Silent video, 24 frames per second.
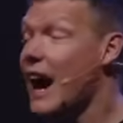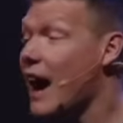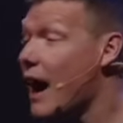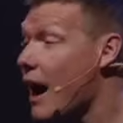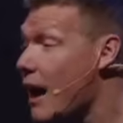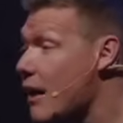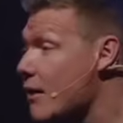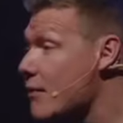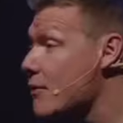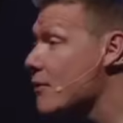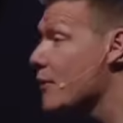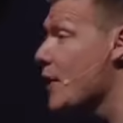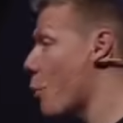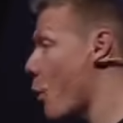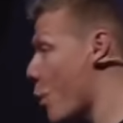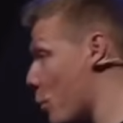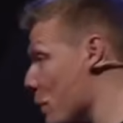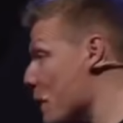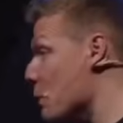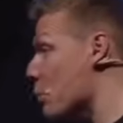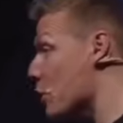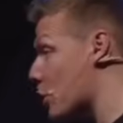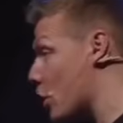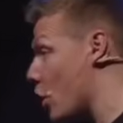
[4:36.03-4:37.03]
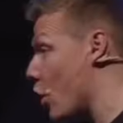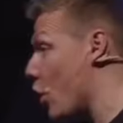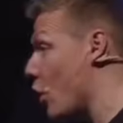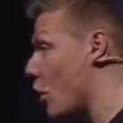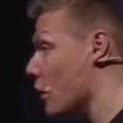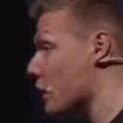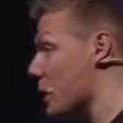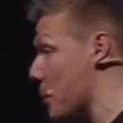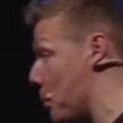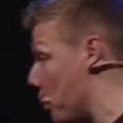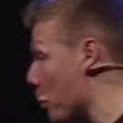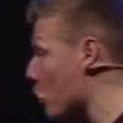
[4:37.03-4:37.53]
of what we would
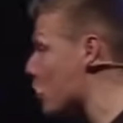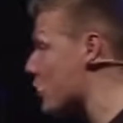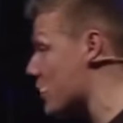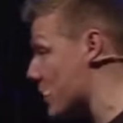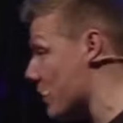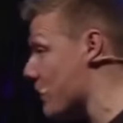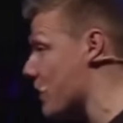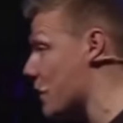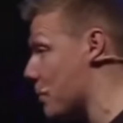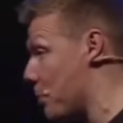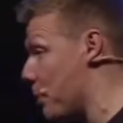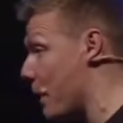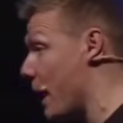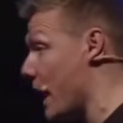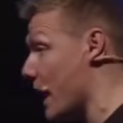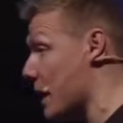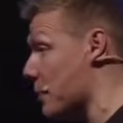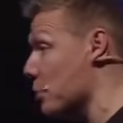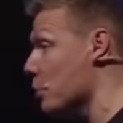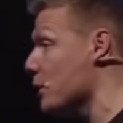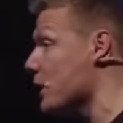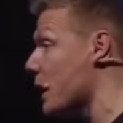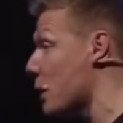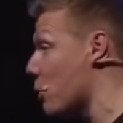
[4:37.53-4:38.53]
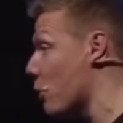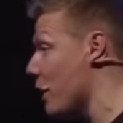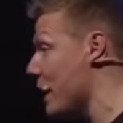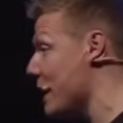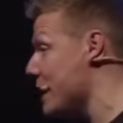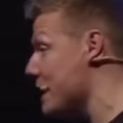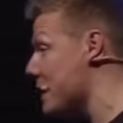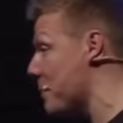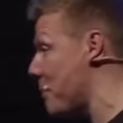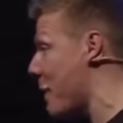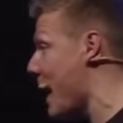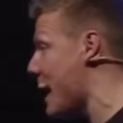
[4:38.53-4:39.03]
call the books of the Bible. They were
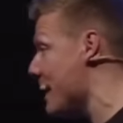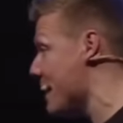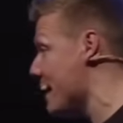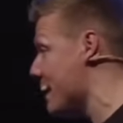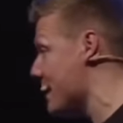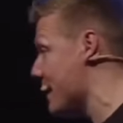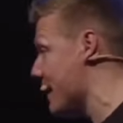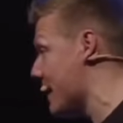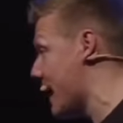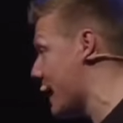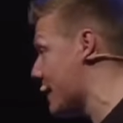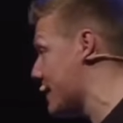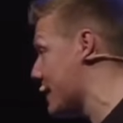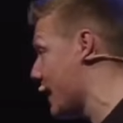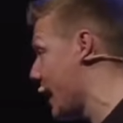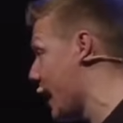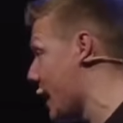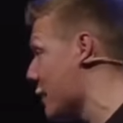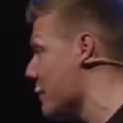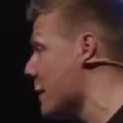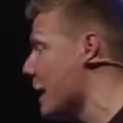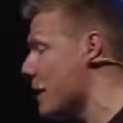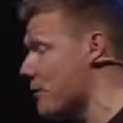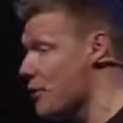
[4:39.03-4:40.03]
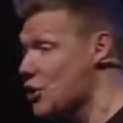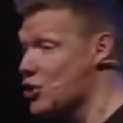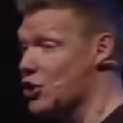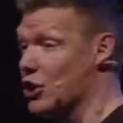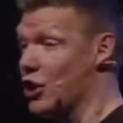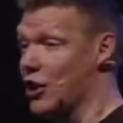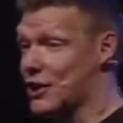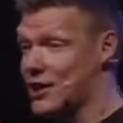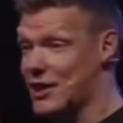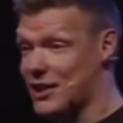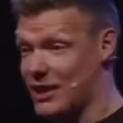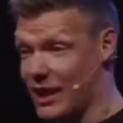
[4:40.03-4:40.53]
independent at that time. They eventually
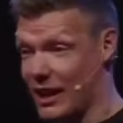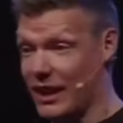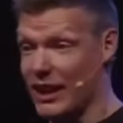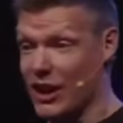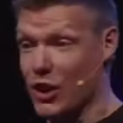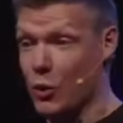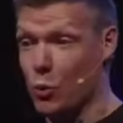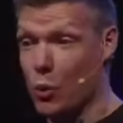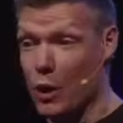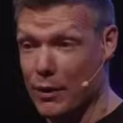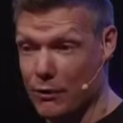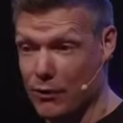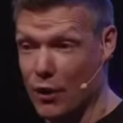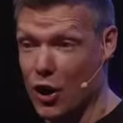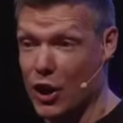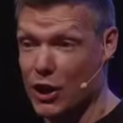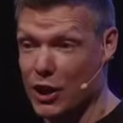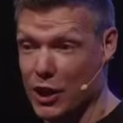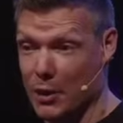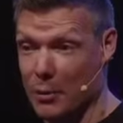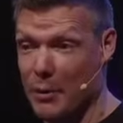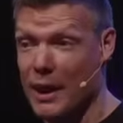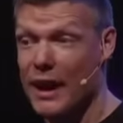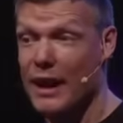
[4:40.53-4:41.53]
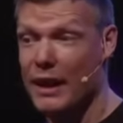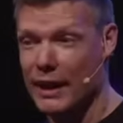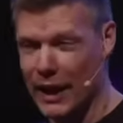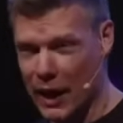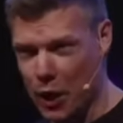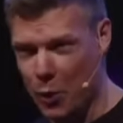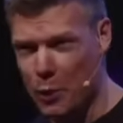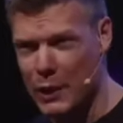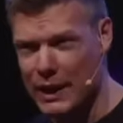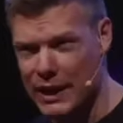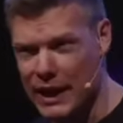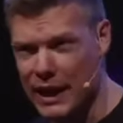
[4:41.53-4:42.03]
got stuck into one volume,
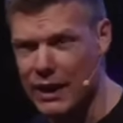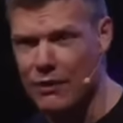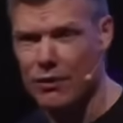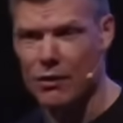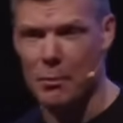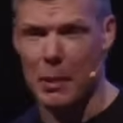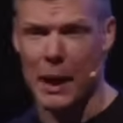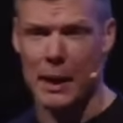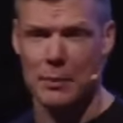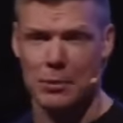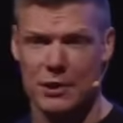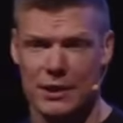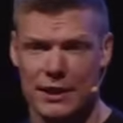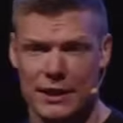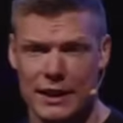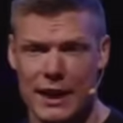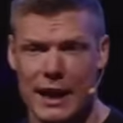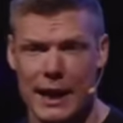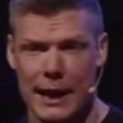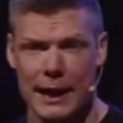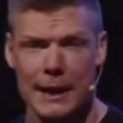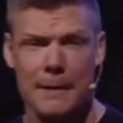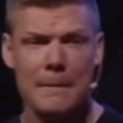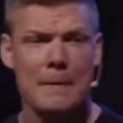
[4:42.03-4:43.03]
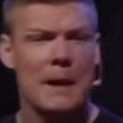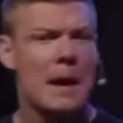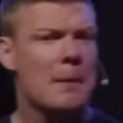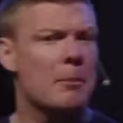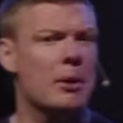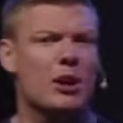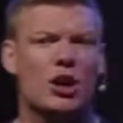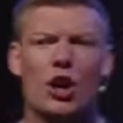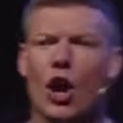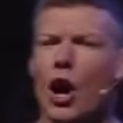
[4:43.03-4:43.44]
like we think of a Bible today. But